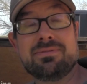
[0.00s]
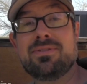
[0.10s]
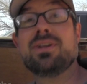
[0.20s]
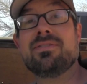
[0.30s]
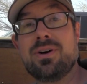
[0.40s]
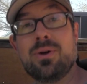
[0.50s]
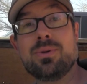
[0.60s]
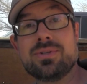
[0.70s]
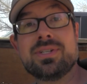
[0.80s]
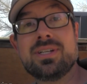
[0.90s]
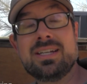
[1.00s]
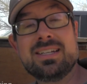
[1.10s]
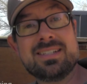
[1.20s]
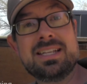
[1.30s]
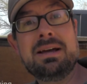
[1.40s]
full of holes.
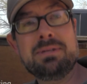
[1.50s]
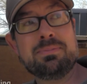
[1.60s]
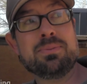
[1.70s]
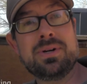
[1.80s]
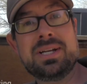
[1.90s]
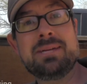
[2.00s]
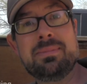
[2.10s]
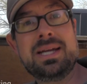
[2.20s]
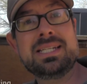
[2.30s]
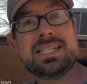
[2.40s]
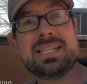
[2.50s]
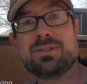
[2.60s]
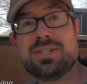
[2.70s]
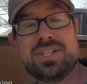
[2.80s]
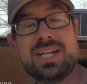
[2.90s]
So that was pretty amazing.
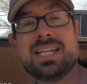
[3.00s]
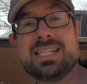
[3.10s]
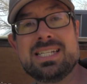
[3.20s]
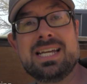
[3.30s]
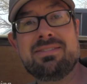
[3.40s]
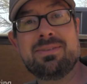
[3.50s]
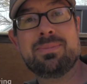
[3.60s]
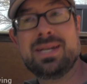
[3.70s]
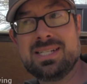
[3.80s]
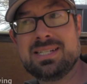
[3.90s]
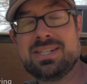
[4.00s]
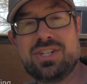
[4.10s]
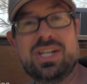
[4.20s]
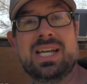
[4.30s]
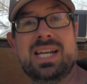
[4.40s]
Those chickens have the best
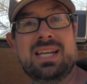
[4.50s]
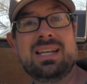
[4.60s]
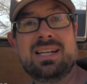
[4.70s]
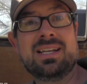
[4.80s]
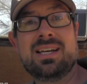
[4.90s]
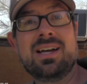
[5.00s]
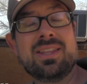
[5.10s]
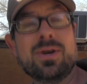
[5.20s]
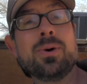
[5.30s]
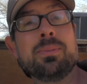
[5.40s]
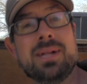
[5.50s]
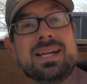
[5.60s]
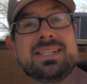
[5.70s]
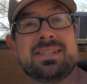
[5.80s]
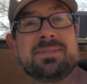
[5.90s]
shed on the whole
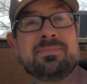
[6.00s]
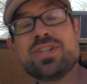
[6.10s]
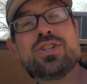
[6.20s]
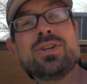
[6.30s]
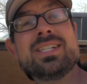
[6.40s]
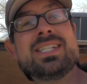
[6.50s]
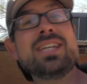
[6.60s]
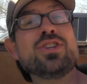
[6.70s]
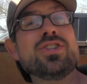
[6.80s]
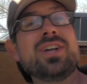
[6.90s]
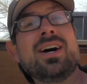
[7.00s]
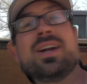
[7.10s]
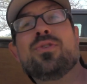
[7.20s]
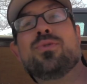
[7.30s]
place. So as you can see, there's not a